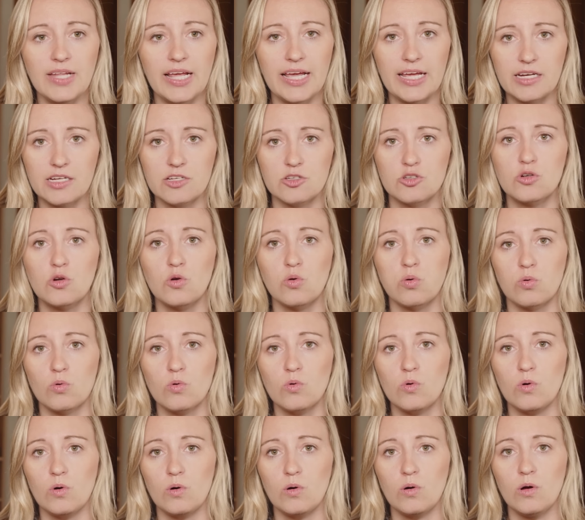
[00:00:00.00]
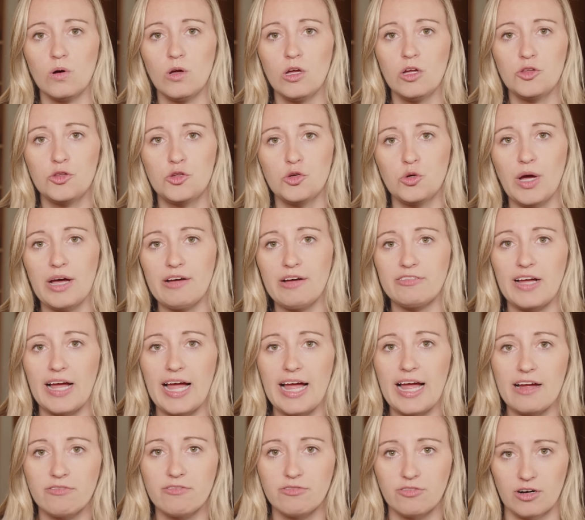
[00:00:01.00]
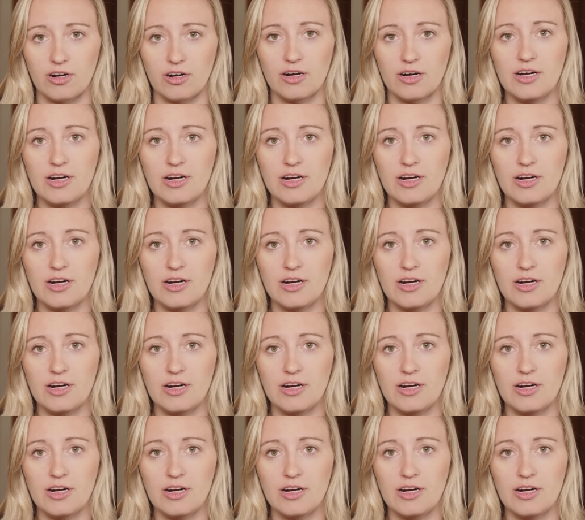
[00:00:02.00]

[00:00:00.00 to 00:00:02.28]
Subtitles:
It is cruel to have ever